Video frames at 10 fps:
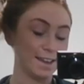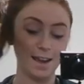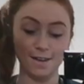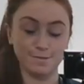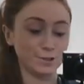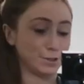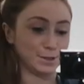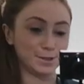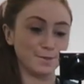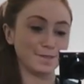yeah, just
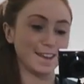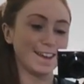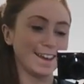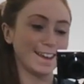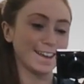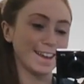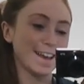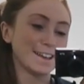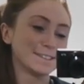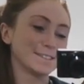do something.
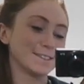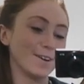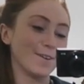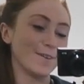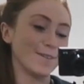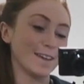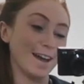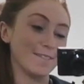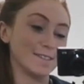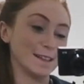So yeah,